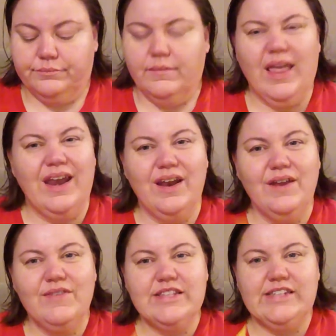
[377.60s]

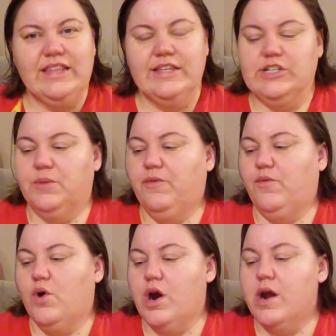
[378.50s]
haven't seen these here
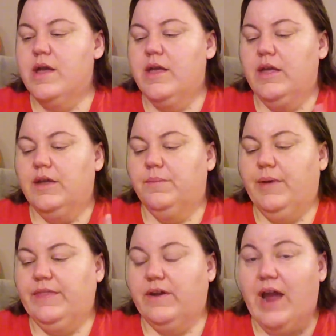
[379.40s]
before,
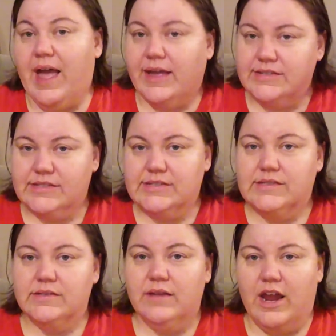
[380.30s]
but they're
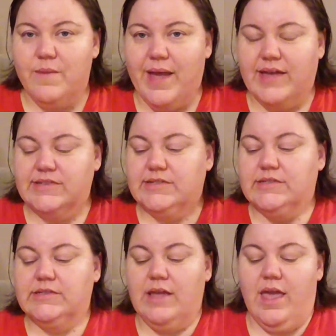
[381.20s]
hair
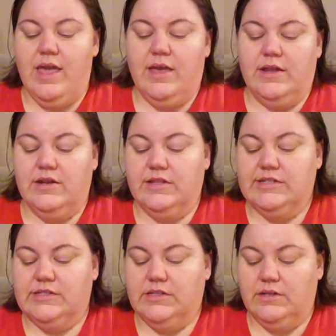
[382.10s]
masks, and this
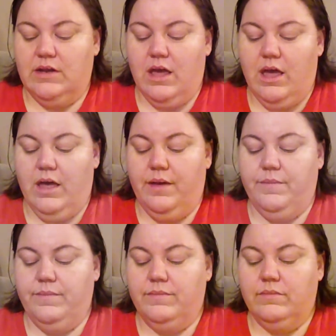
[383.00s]
is
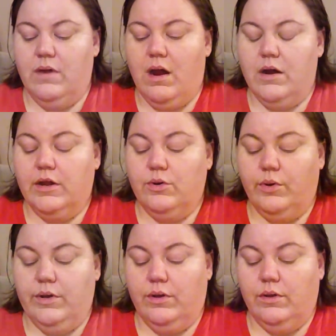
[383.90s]
an argan
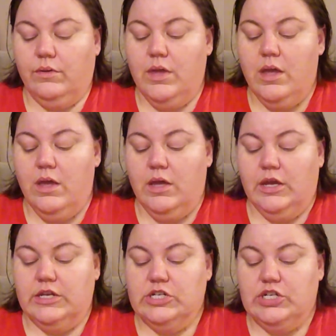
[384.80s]
oil
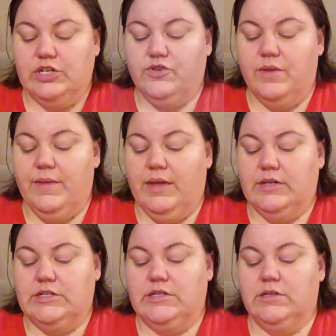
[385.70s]
conditioning
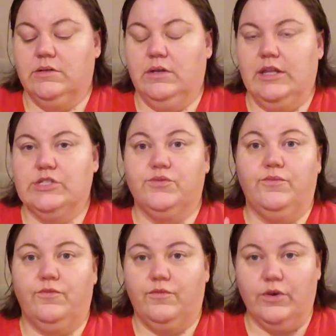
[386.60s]
treatment. It's
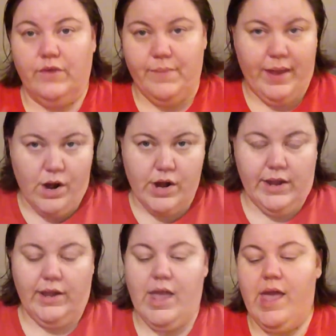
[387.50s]
for
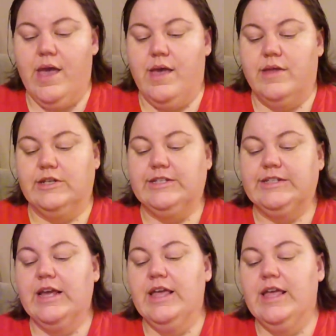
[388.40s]
repairing, and
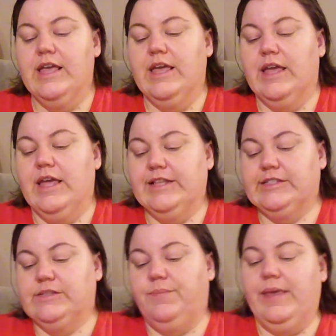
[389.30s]

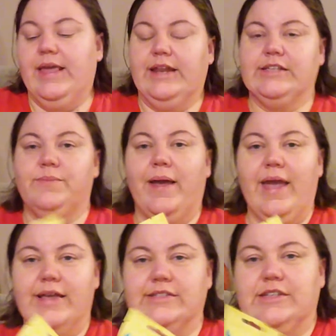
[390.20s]
it's Beginnings by
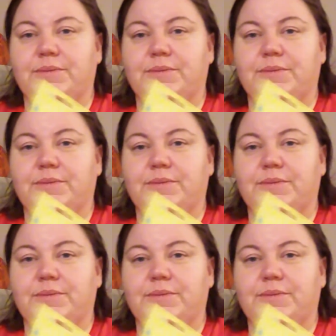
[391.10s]
Hask.